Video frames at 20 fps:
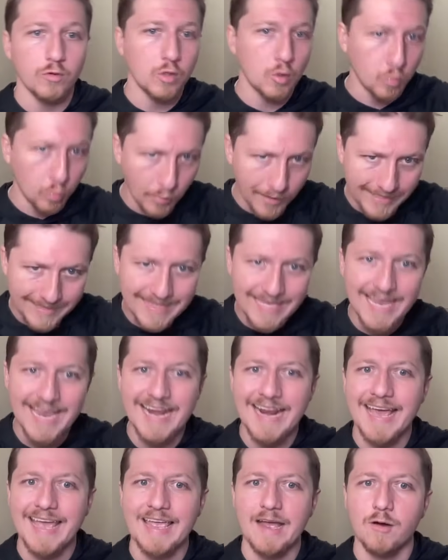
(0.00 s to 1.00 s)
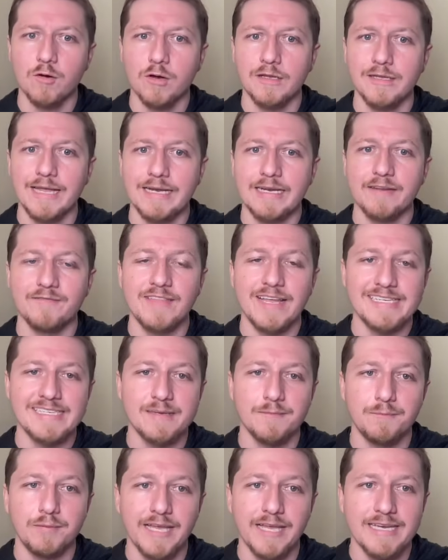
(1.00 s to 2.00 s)
you look at the NIL collective
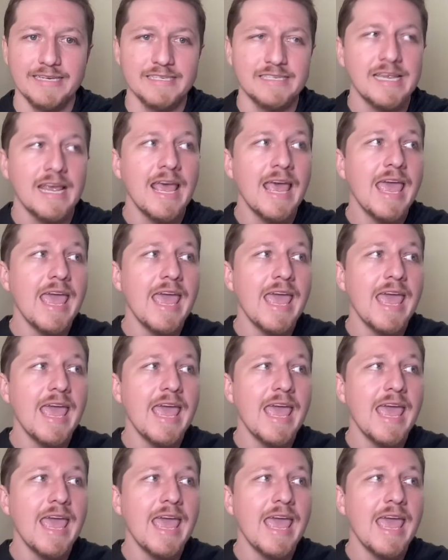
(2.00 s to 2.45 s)
that's in place.